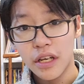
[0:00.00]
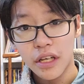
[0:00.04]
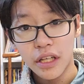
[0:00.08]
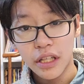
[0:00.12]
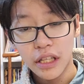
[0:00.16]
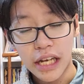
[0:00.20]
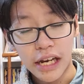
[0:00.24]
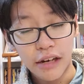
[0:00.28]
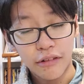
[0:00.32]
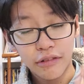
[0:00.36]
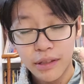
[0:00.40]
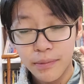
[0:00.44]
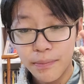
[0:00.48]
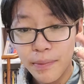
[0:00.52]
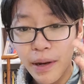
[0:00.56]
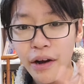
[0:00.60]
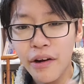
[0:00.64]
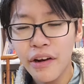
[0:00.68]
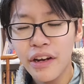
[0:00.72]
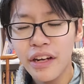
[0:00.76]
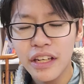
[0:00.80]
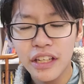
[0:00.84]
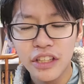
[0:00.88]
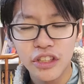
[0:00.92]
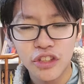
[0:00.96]
Now, the
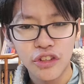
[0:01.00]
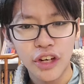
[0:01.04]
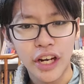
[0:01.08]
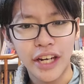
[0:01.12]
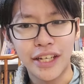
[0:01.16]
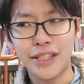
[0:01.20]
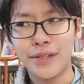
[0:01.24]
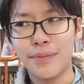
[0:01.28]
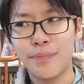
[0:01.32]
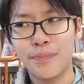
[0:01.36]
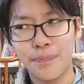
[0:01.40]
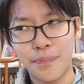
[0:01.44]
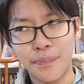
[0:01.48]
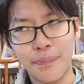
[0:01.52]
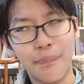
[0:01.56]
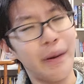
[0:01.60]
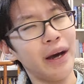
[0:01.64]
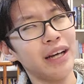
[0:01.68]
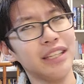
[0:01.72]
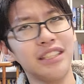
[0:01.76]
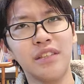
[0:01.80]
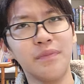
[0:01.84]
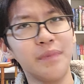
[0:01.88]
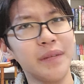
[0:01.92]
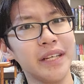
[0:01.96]
Mariana Trench,
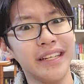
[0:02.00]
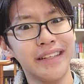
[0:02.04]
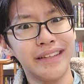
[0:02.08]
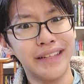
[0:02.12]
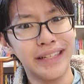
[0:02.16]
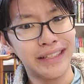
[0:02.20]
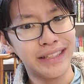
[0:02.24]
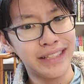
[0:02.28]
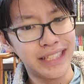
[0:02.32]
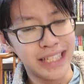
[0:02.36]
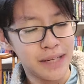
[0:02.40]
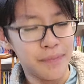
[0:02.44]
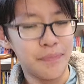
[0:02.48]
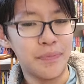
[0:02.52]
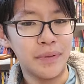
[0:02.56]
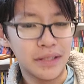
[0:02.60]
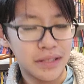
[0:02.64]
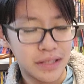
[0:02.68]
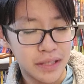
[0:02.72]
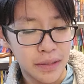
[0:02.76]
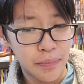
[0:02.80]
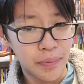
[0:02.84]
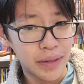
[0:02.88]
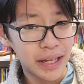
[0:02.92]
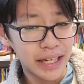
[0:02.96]
possibly the
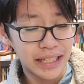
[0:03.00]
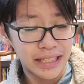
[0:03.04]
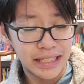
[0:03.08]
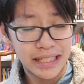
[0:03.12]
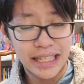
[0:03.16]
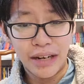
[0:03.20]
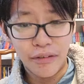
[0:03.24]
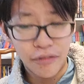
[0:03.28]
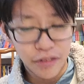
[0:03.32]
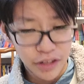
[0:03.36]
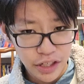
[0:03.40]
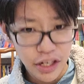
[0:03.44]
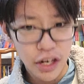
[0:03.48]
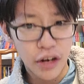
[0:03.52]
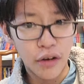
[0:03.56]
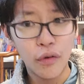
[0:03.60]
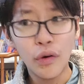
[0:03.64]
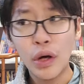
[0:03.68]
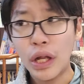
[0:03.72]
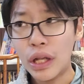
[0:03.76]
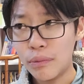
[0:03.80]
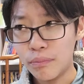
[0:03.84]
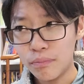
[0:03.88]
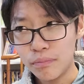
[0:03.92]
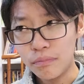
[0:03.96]
deepest place that we know,
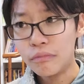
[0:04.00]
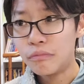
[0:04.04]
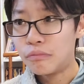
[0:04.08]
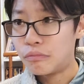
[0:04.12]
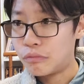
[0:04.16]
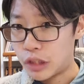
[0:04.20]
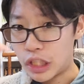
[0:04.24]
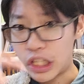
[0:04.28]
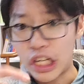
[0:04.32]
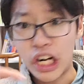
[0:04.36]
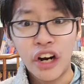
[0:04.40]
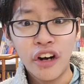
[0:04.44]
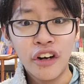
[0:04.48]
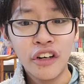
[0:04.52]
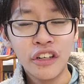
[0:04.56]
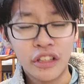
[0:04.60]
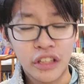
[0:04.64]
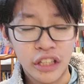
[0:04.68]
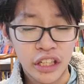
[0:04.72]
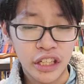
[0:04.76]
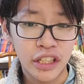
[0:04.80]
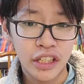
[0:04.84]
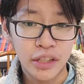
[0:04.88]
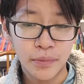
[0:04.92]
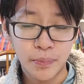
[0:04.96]
well,
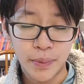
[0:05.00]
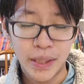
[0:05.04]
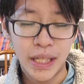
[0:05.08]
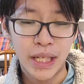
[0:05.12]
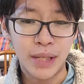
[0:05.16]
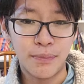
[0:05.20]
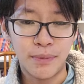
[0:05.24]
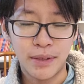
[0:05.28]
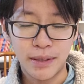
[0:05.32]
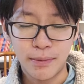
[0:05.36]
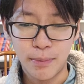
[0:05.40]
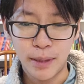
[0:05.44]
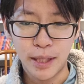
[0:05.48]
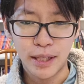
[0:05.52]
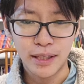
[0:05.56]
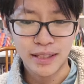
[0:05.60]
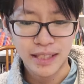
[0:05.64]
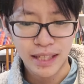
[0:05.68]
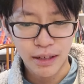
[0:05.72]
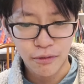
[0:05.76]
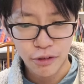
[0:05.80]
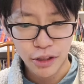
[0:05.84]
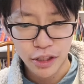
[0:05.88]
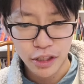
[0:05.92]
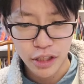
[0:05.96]
currently the deepest place
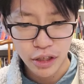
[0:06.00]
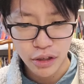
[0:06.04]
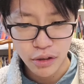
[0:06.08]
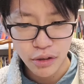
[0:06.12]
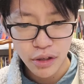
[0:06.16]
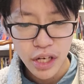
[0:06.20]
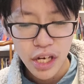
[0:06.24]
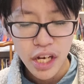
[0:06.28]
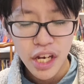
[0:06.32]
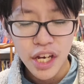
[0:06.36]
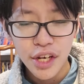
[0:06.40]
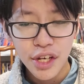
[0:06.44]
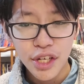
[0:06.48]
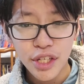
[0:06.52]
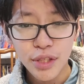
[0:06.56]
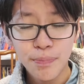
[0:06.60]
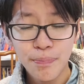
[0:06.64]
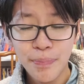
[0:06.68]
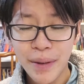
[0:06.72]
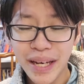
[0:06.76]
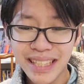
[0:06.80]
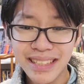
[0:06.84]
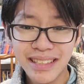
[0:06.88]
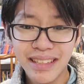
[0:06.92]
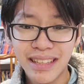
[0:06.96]
that we know, is
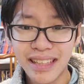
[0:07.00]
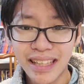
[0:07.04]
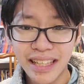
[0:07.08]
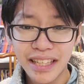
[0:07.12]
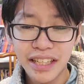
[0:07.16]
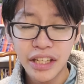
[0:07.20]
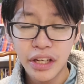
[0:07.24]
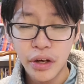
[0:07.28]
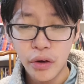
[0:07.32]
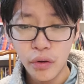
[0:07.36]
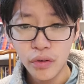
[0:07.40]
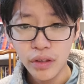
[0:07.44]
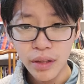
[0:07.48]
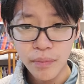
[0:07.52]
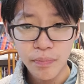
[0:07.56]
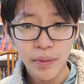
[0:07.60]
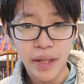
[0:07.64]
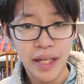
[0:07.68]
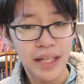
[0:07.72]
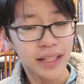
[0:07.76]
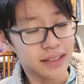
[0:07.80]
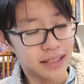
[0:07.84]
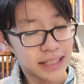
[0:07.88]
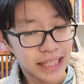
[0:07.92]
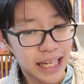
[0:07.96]
basically the only
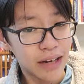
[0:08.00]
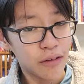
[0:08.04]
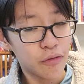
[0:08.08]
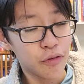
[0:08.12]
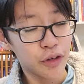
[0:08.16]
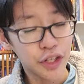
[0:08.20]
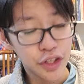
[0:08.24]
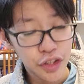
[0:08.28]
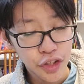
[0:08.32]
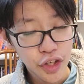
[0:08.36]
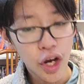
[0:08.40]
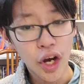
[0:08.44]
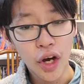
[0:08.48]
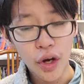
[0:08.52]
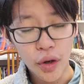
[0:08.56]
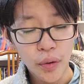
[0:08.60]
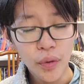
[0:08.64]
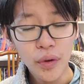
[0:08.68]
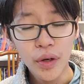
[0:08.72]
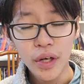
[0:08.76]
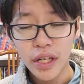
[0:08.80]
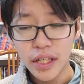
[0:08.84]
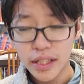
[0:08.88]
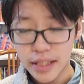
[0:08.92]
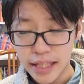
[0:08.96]
place that we
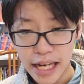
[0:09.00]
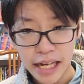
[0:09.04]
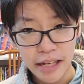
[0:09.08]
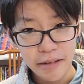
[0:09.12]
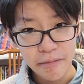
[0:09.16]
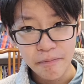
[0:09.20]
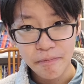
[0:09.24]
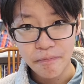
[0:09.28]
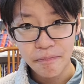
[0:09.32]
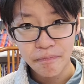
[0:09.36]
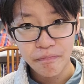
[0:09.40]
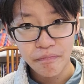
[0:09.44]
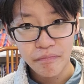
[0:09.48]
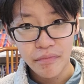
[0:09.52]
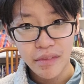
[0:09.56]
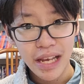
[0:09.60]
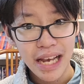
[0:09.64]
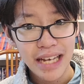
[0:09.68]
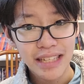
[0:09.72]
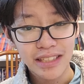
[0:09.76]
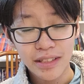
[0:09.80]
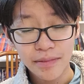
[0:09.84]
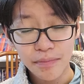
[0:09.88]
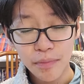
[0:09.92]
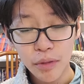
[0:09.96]
know that
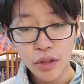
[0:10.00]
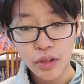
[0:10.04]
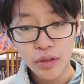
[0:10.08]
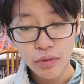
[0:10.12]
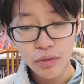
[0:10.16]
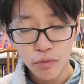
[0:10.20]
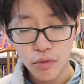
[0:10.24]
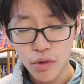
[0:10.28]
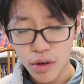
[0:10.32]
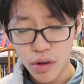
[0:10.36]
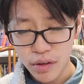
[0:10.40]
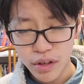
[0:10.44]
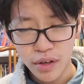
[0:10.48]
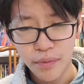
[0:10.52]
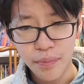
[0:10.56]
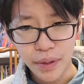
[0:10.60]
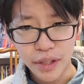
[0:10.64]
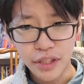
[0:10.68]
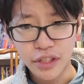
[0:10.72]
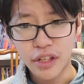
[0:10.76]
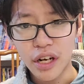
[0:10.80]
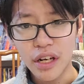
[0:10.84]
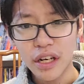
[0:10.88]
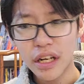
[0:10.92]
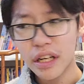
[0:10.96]
has the most water
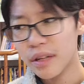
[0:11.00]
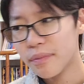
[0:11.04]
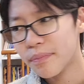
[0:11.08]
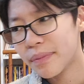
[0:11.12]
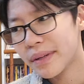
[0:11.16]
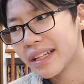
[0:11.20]
pressure on it.